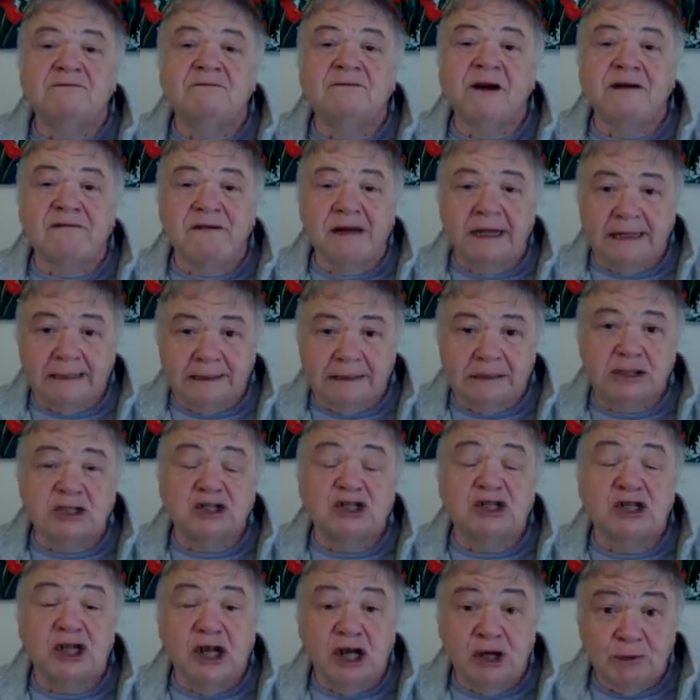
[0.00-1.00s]
very little
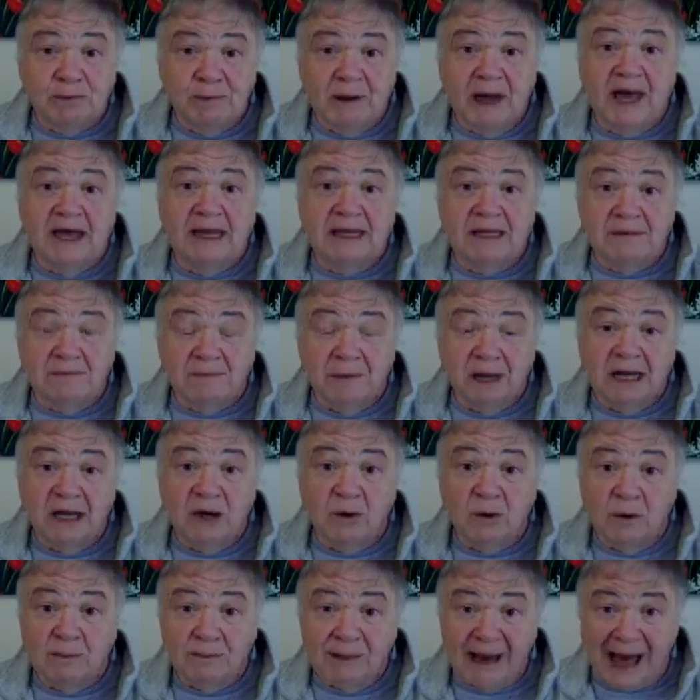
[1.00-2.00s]
to no pain in my
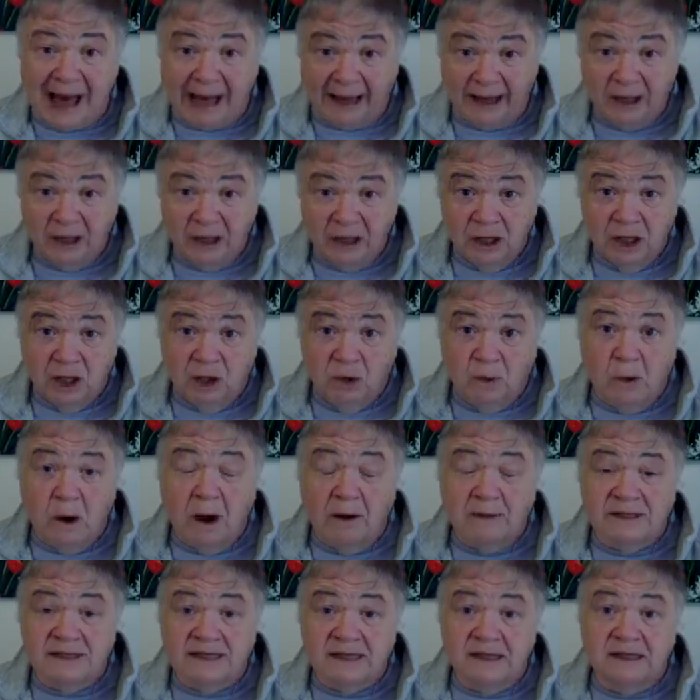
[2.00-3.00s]
lower back, where
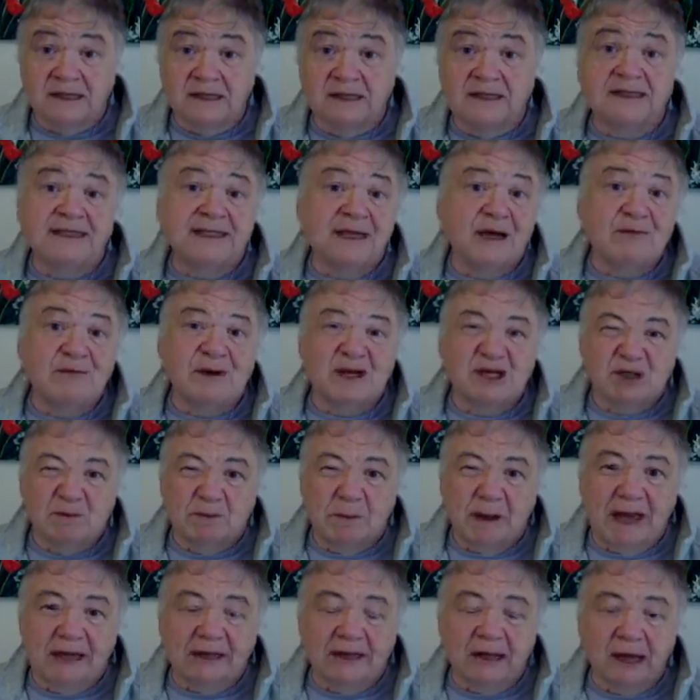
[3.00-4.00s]
I was getting so
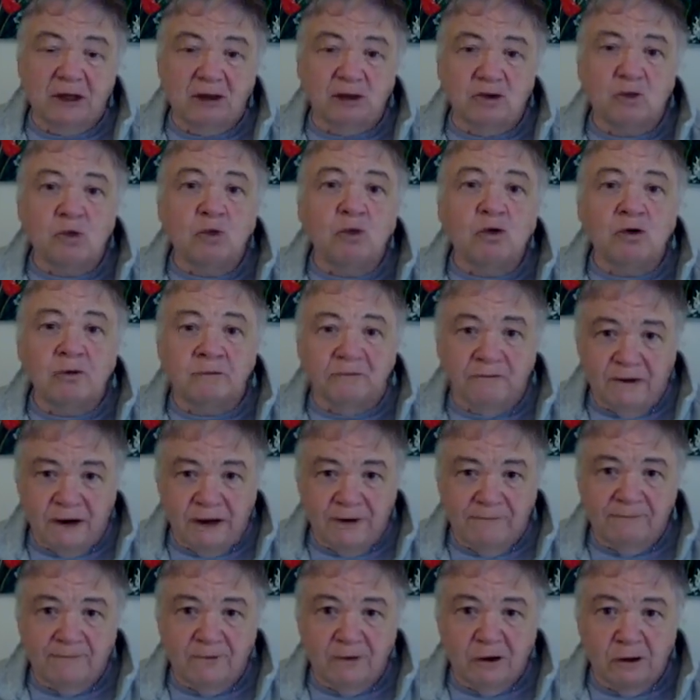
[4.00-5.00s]
much pain I couldn't walk
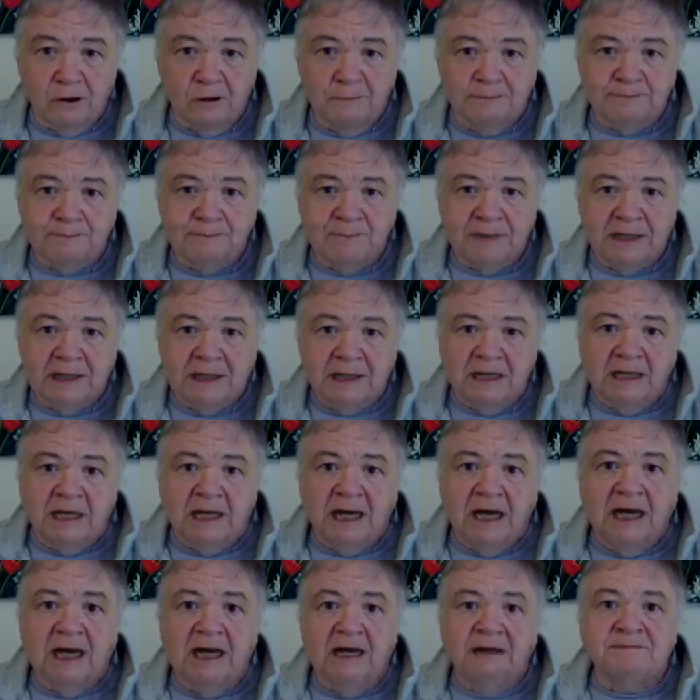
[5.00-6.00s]
very far.
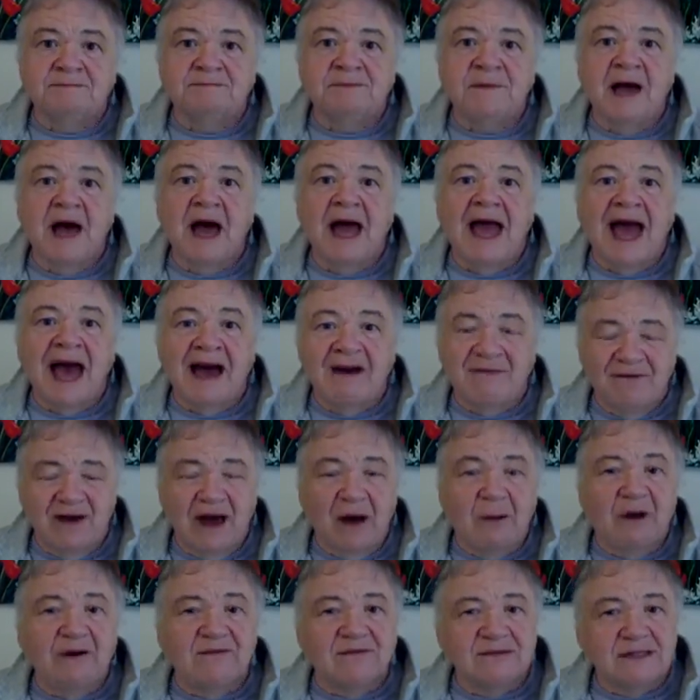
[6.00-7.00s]
I have,
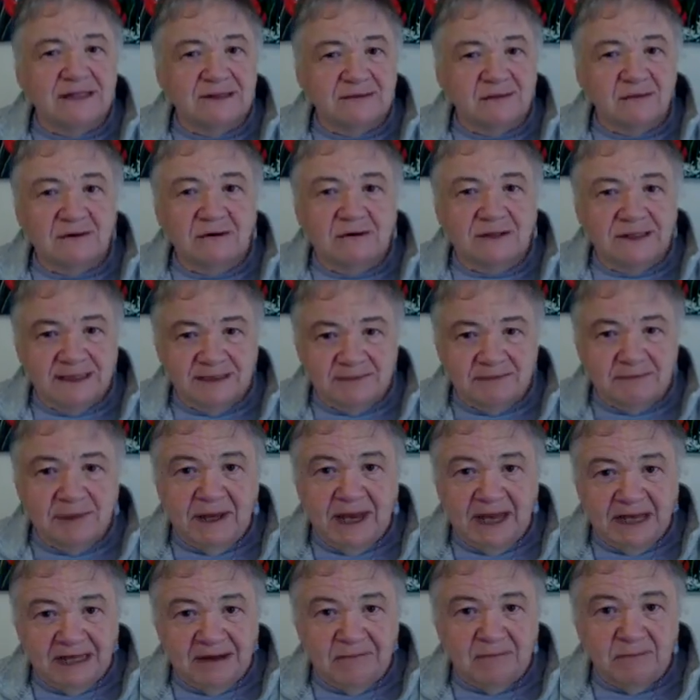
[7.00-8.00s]
however, still got some
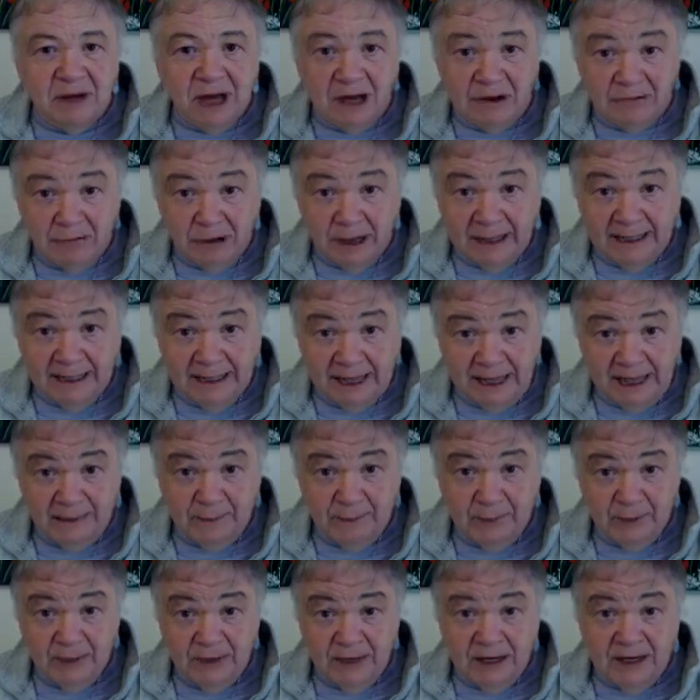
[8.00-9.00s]
pain in my right
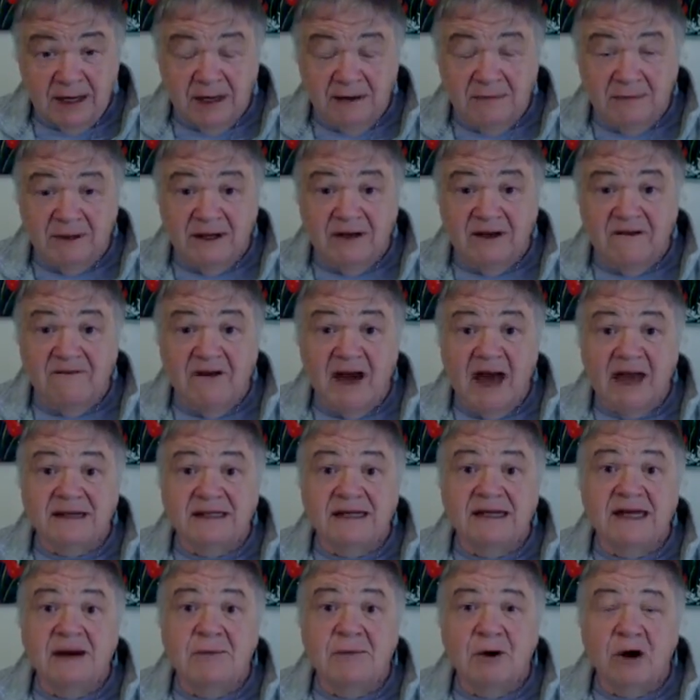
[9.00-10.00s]
hip, but I've had
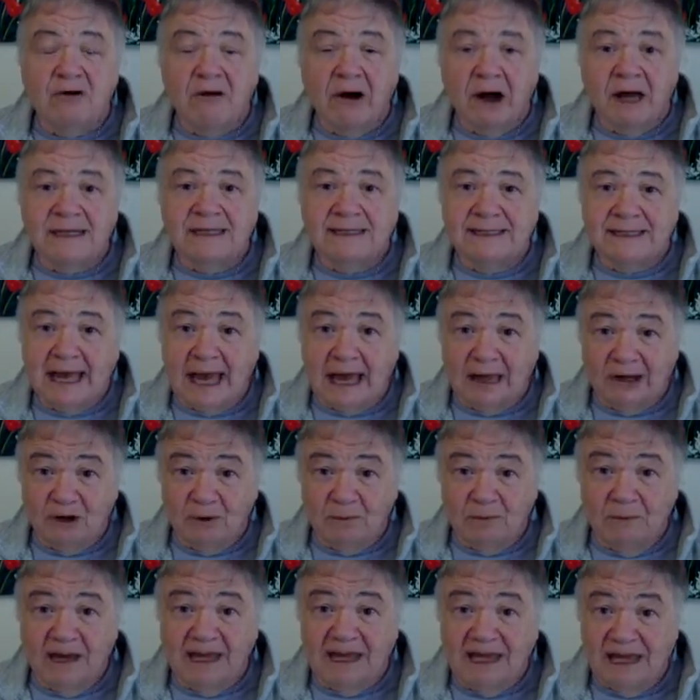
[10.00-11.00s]
an MRI scan
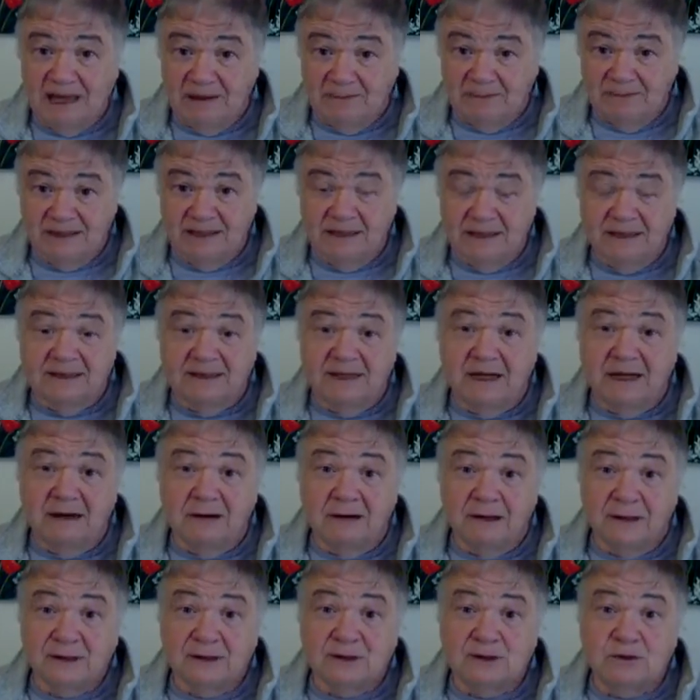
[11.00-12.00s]
on my hip since I
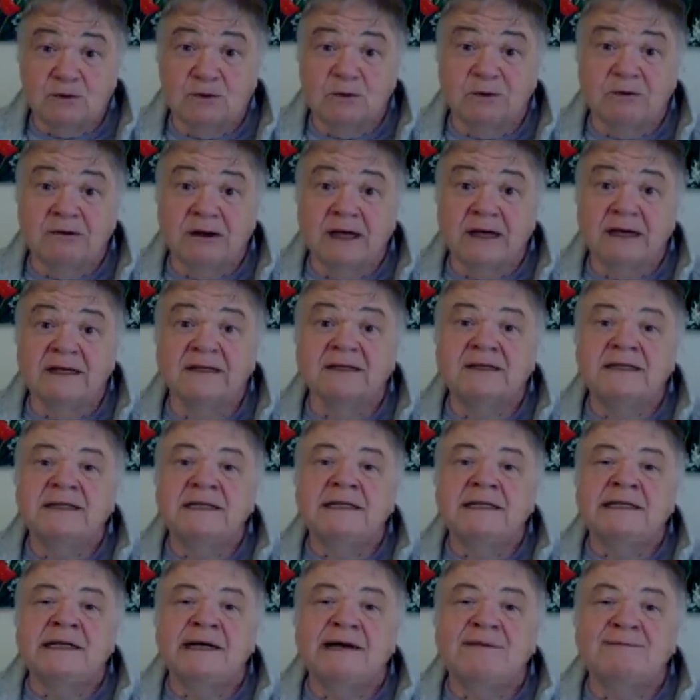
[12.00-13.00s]
last saw Maria
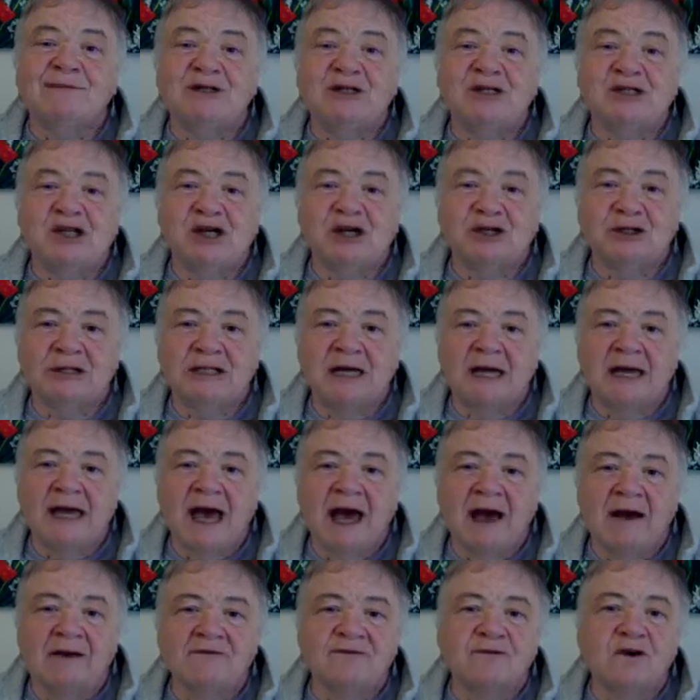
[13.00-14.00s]
and been told I
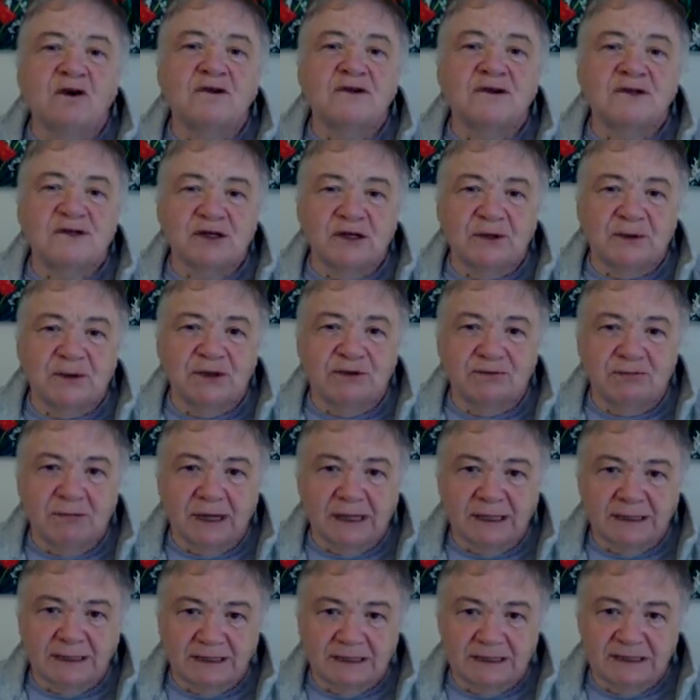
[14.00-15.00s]
have
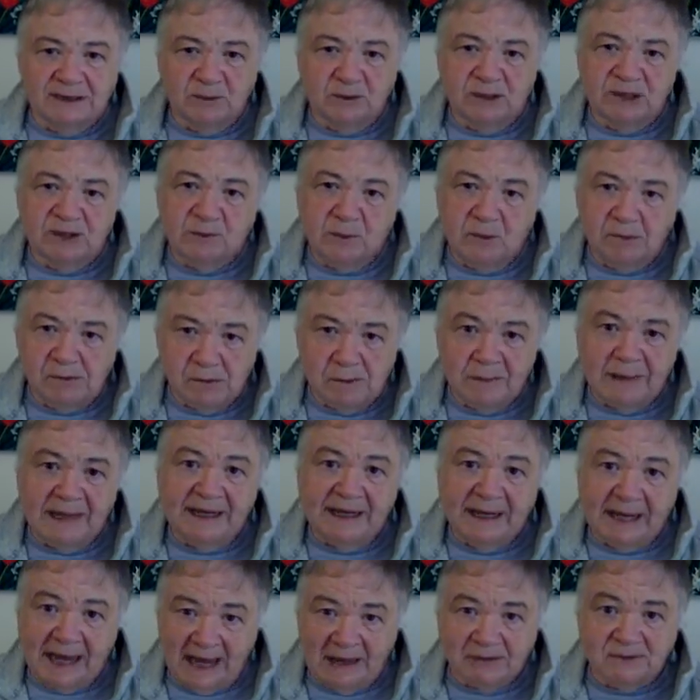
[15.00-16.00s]
osteoarthritis, which probably
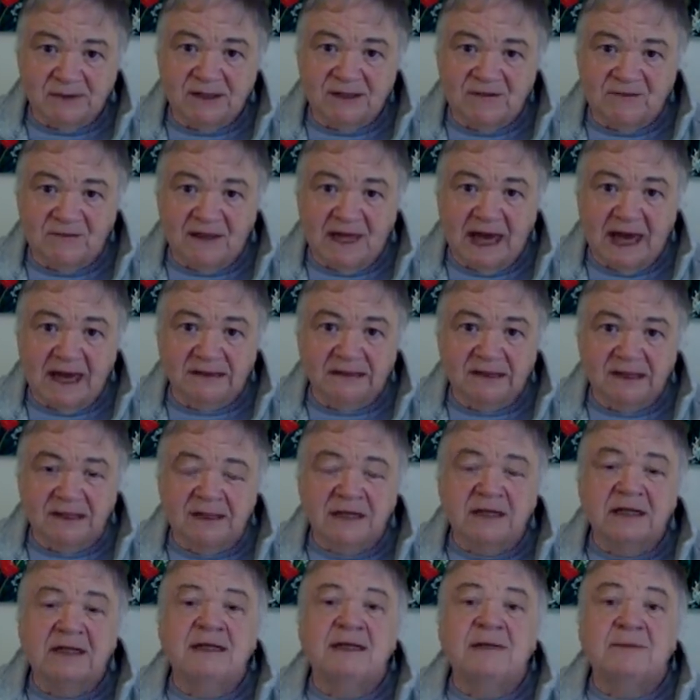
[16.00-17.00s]
accounts for that.
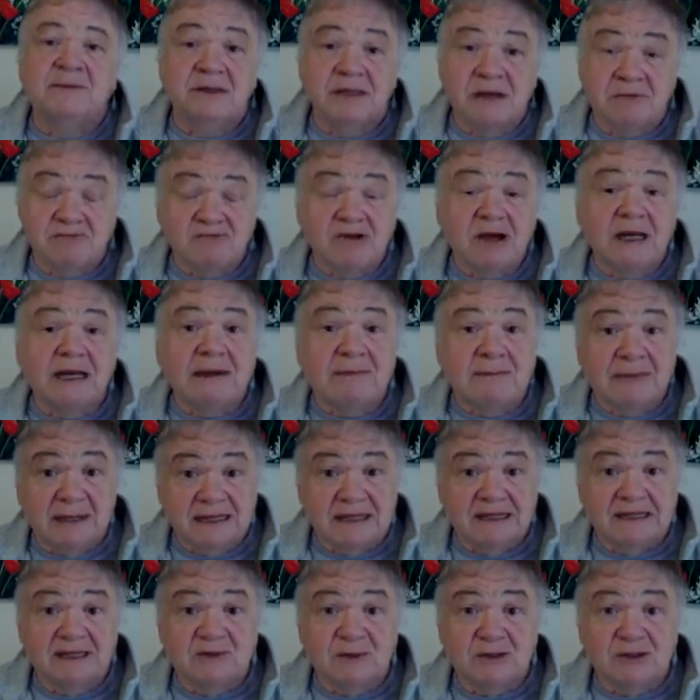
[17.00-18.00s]
But I'm really
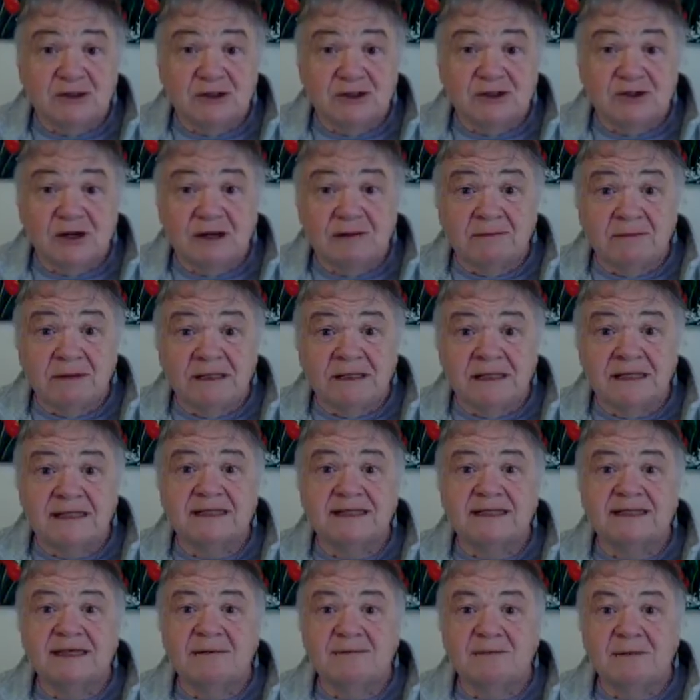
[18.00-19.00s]
pleased with the treatment.
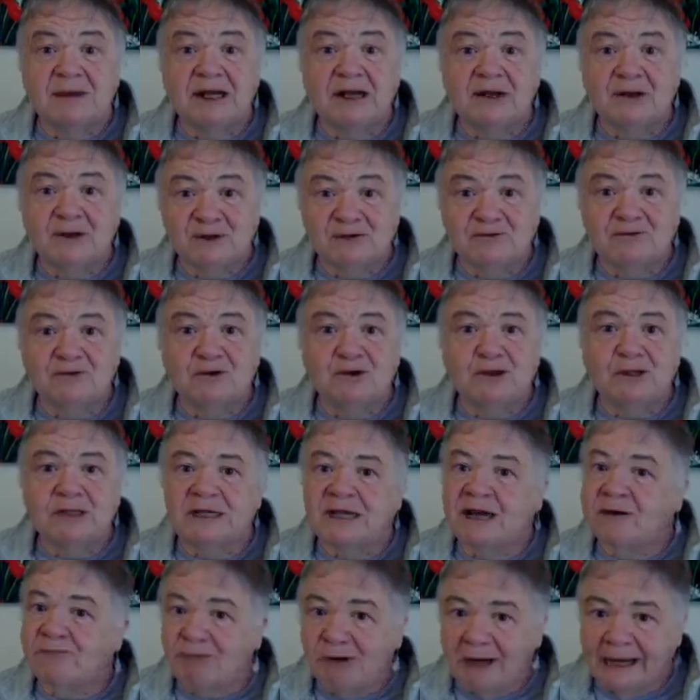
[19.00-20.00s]
It's done me a lot of good,
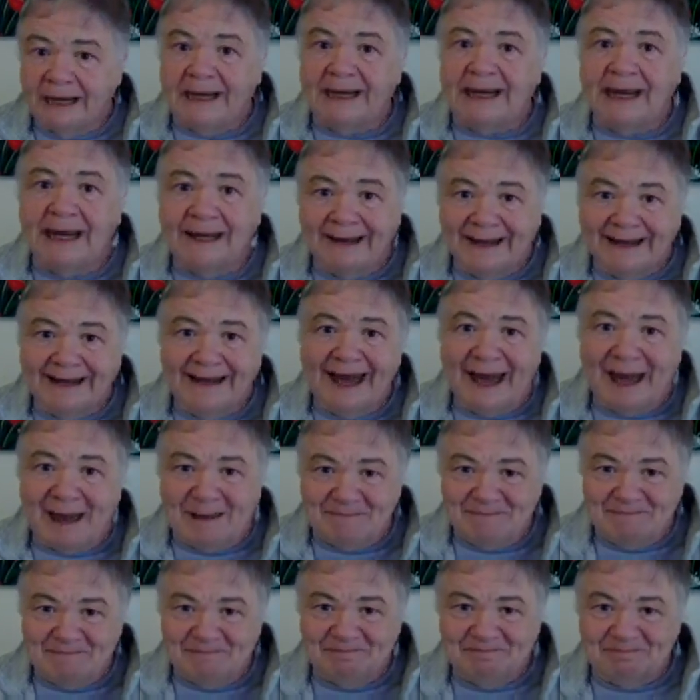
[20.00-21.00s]
and I'm really glad I
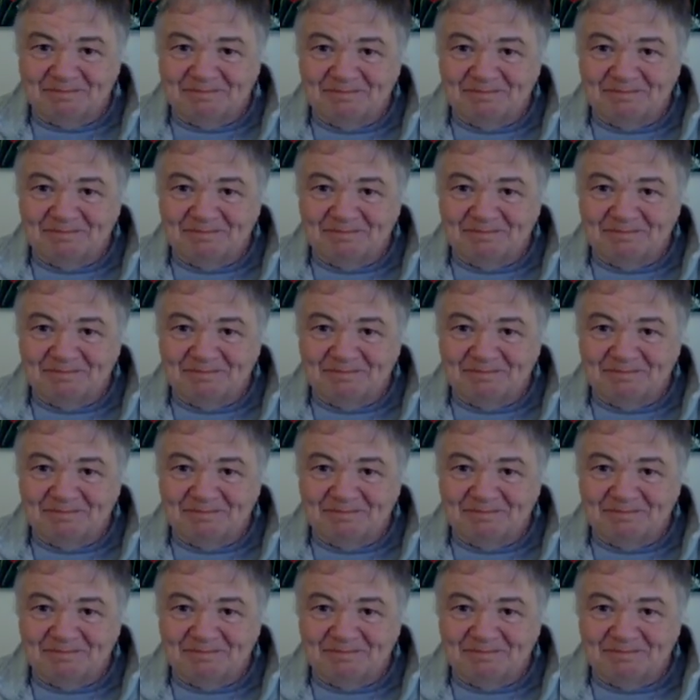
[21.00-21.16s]
came.